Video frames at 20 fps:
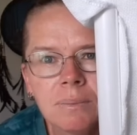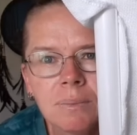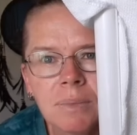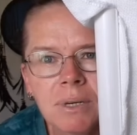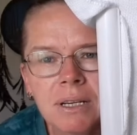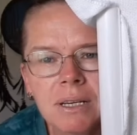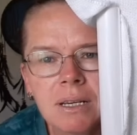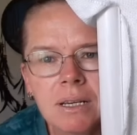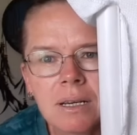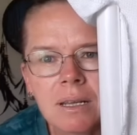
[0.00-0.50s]

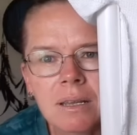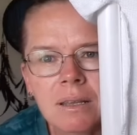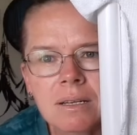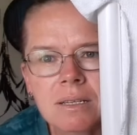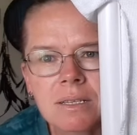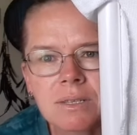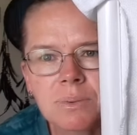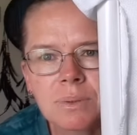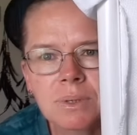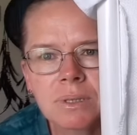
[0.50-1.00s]
but yeah,
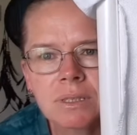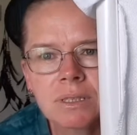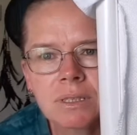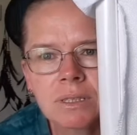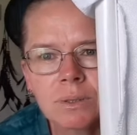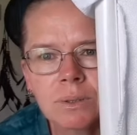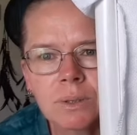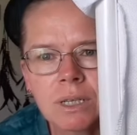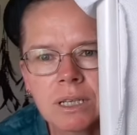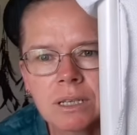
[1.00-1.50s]
that's what it's
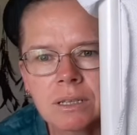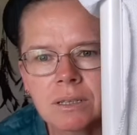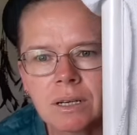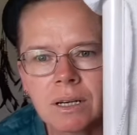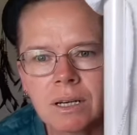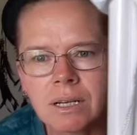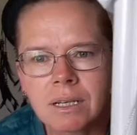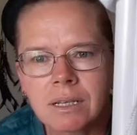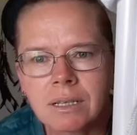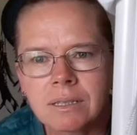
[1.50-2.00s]
looking
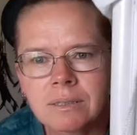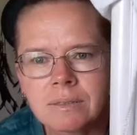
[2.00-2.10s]
like.